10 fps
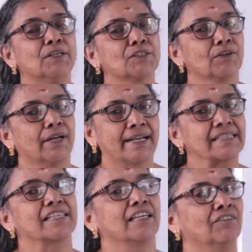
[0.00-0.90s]
So let
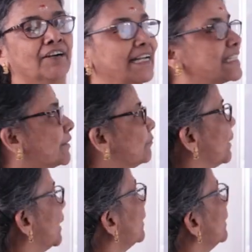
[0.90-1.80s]
us see what is meant
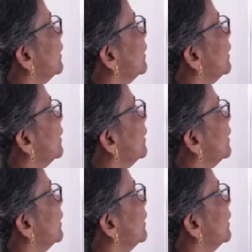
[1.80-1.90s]
by